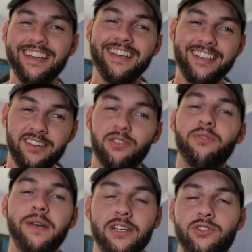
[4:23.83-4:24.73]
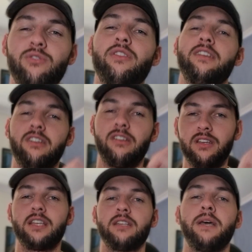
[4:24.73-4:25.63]
you want to make sure that you're
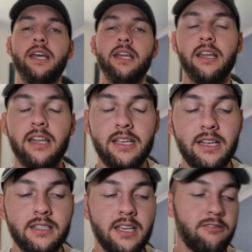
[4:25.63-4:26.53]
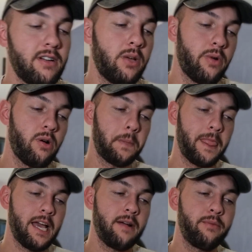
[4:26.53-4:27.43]
competing, and he does that really well
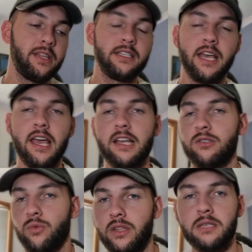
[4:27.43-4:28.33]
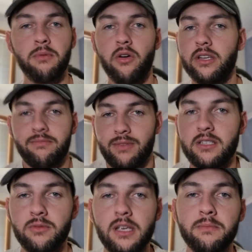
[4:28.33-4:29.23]
with his hands or with his body.
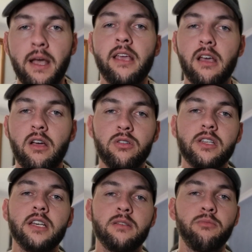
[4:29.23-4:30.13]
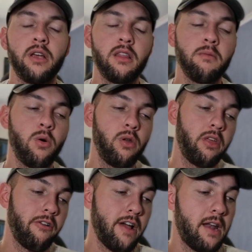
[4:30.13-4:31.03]
He's making a contest and bringing the ball to the
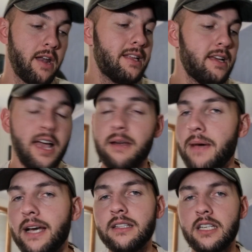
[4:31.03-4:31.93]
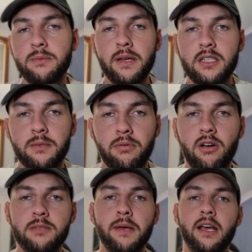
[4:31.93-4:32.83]
ground. And McEntee's been a
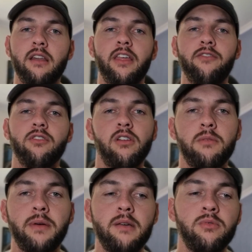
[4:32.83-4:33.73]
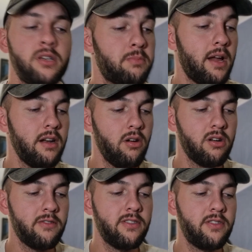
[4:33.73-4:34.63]
surprise packet, I think, for a lot of people. He's played a lot
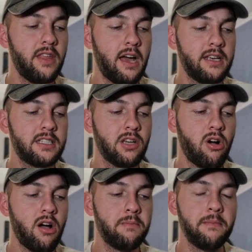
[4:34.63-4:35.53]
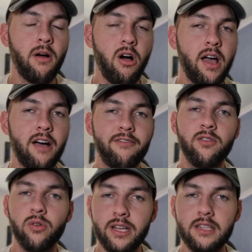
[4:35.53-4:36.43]
of his time high half
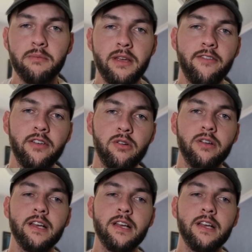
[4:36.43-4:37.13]
forward in the midfield.